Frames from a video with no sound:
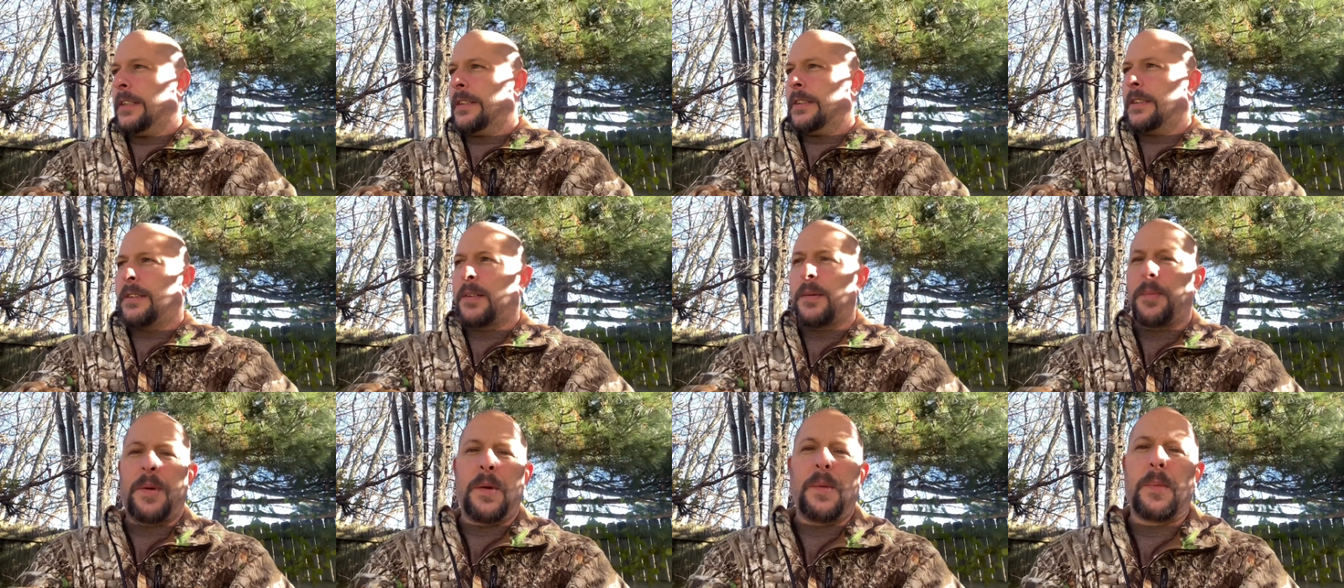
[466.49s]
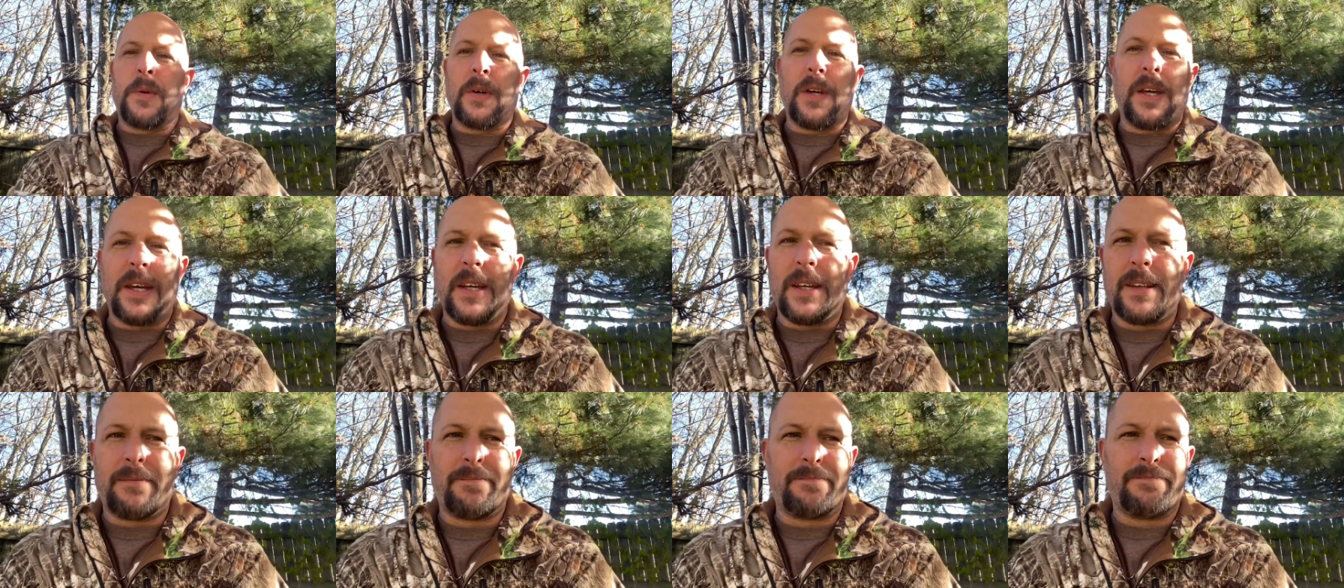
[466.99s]
Some people
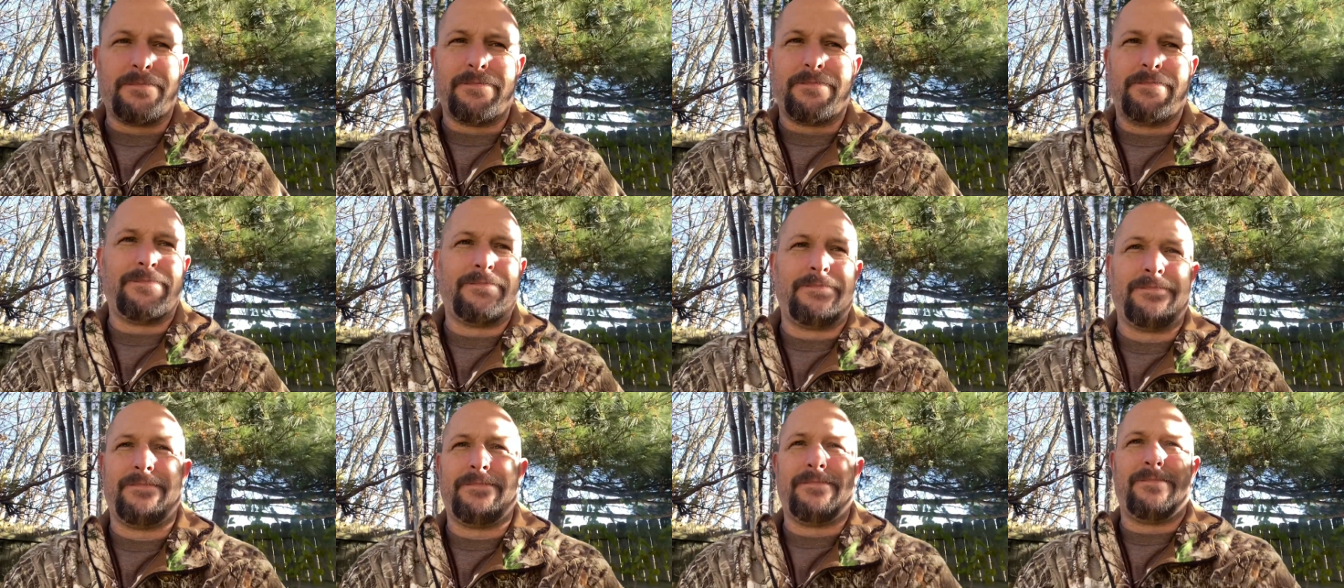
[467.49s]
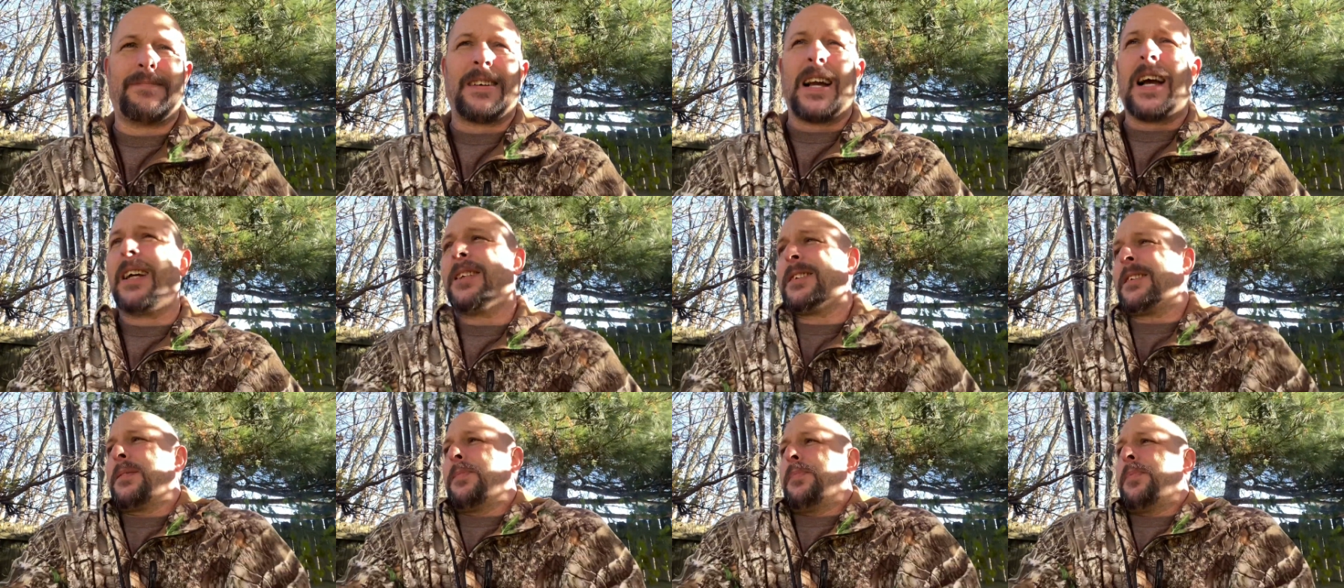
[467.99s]
get
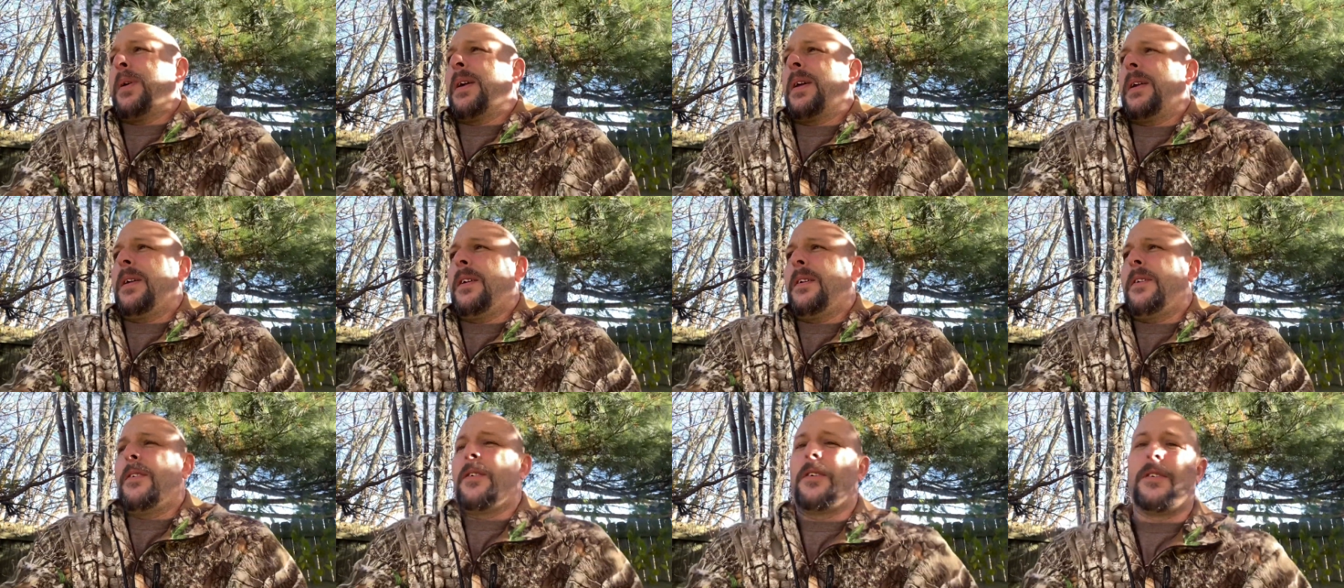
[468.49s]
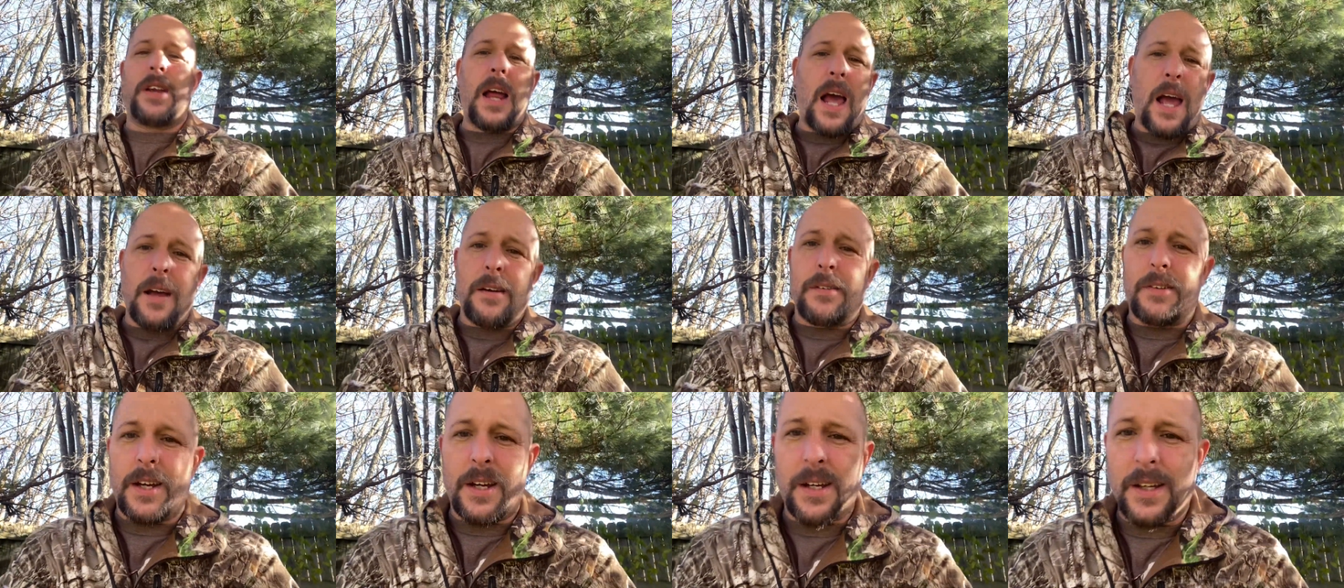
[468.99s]
constipated or
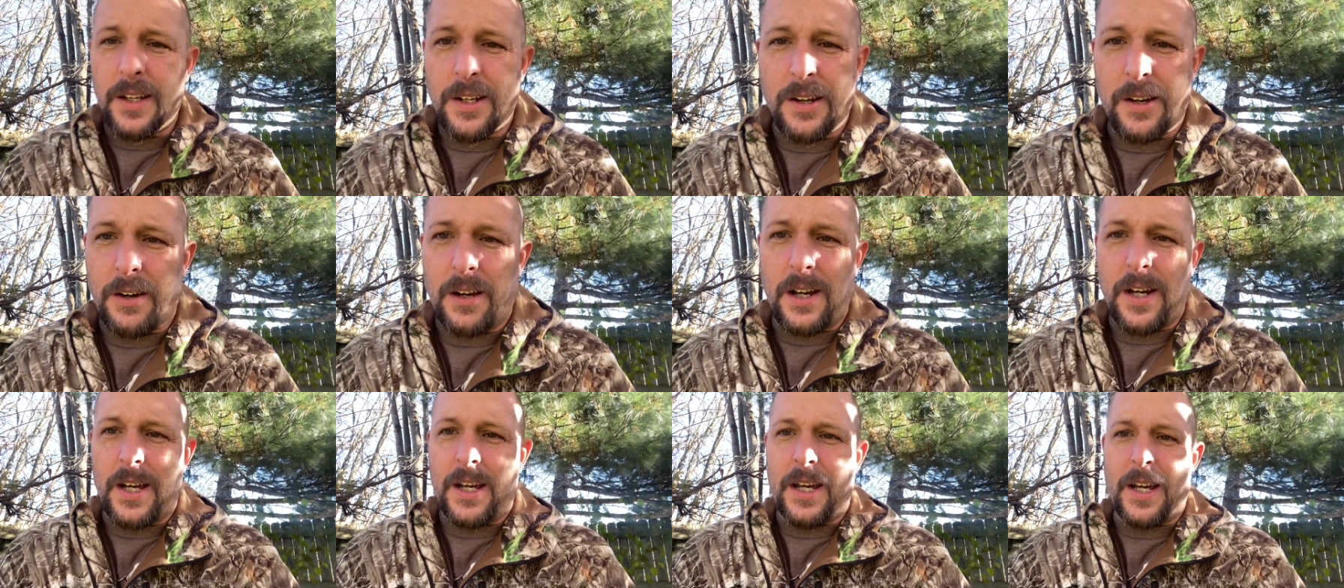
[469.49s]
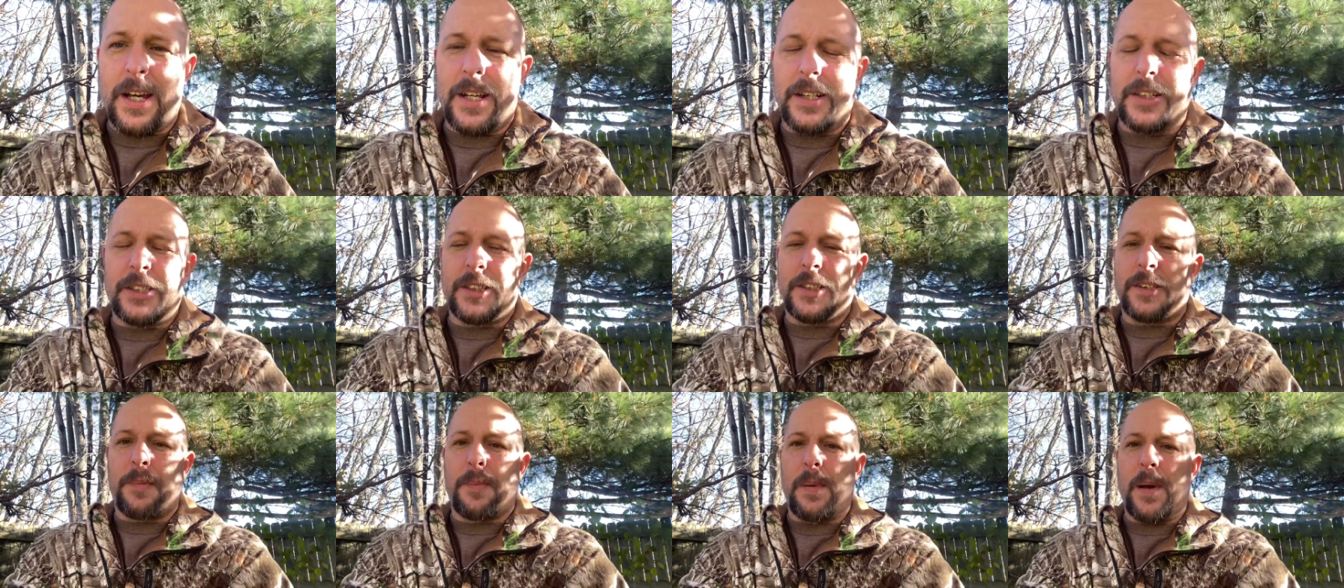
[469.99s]
diarrhea. You know, it
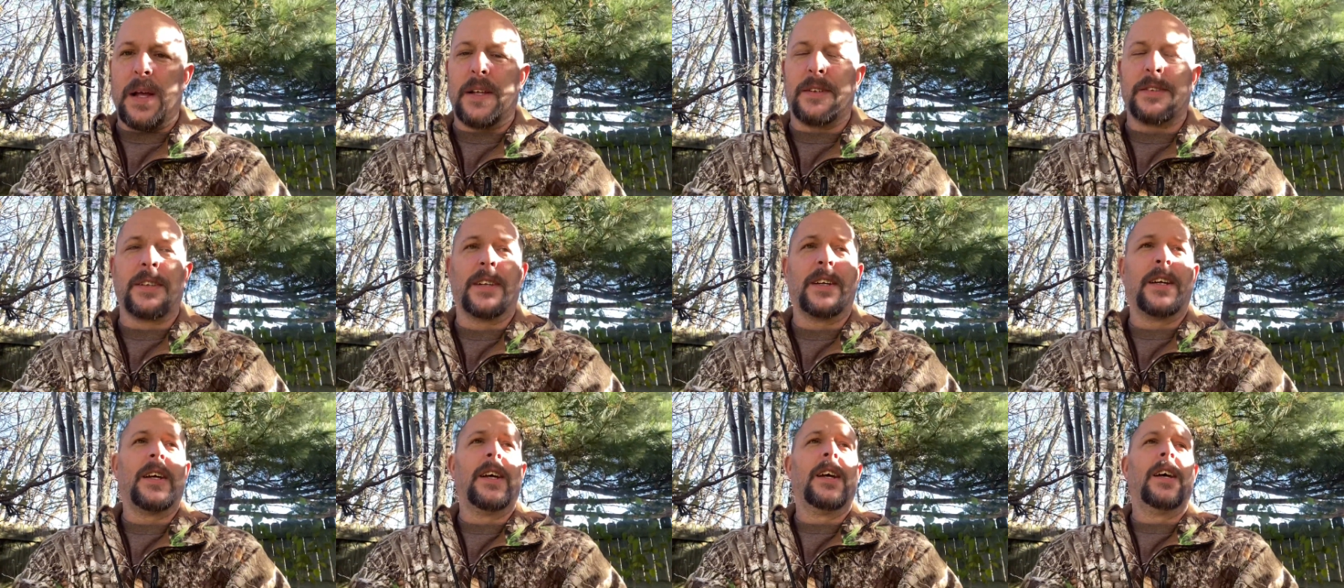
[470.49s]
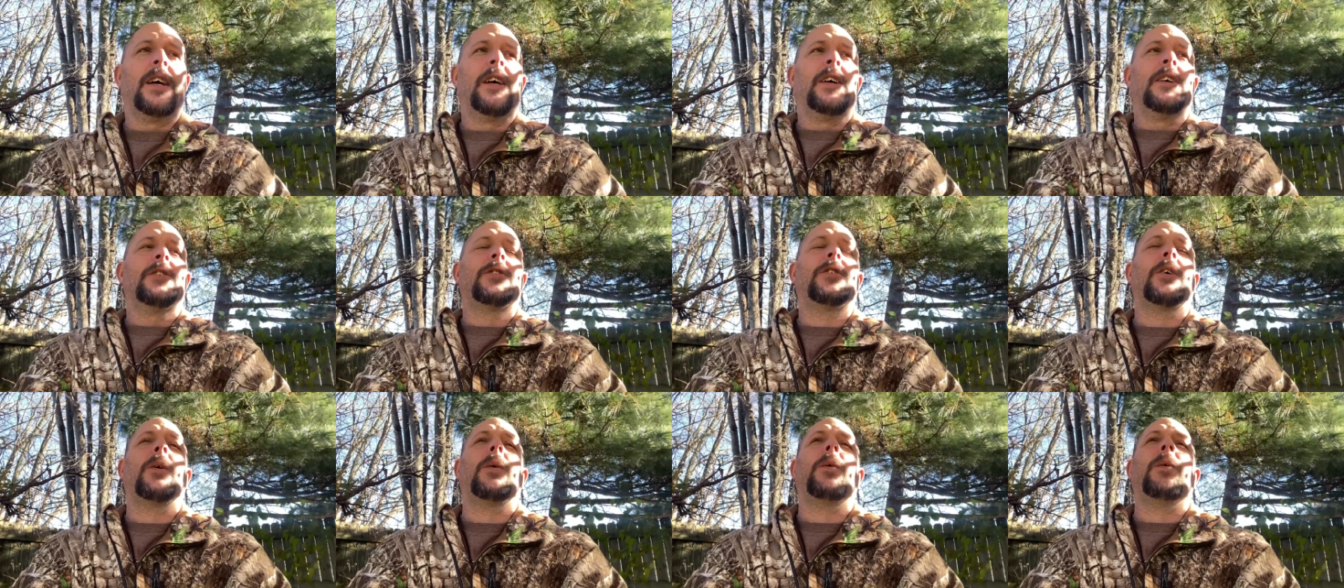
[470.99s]
just depends.
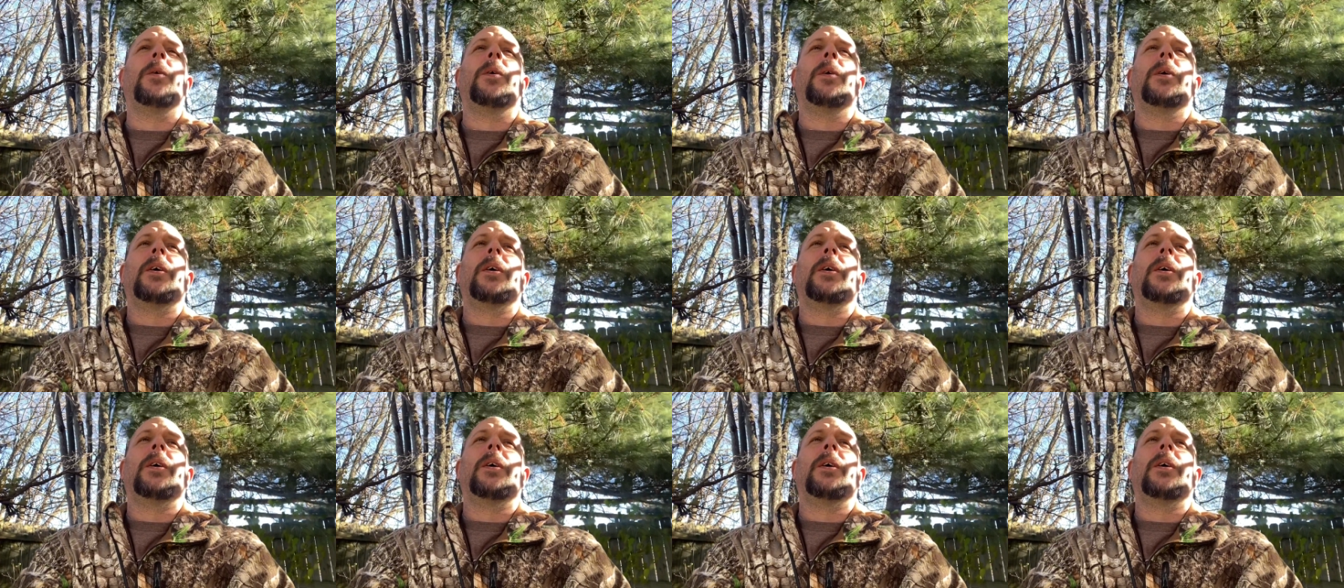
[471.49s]
So